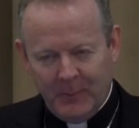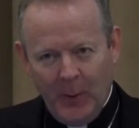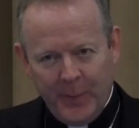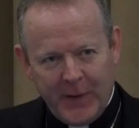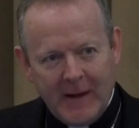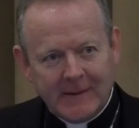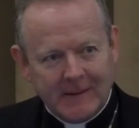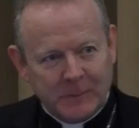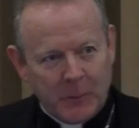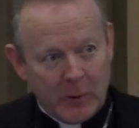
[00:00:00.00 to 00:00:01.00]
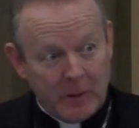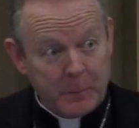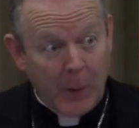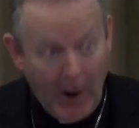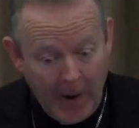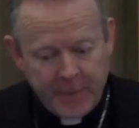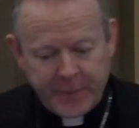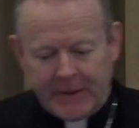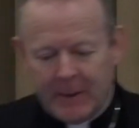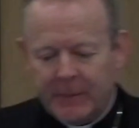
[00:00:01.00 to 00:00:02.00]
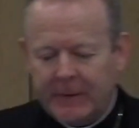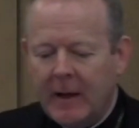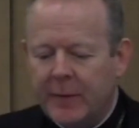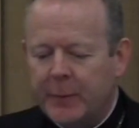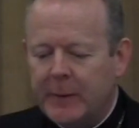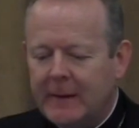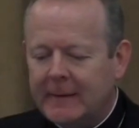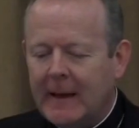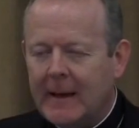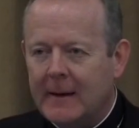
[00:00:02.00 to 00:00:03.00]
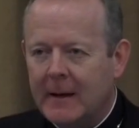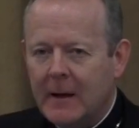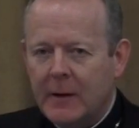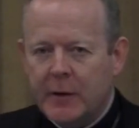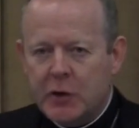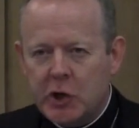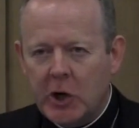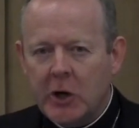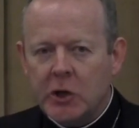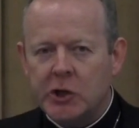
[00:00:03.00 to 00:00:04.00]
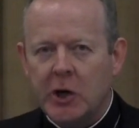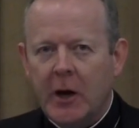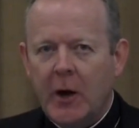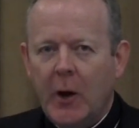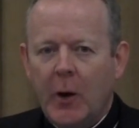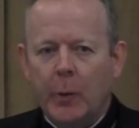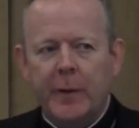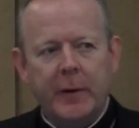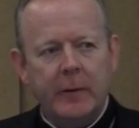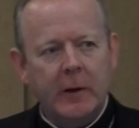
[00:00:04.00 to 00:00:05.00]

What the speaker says: Pope Francis put it powerfully himself when he said, "The Church, with a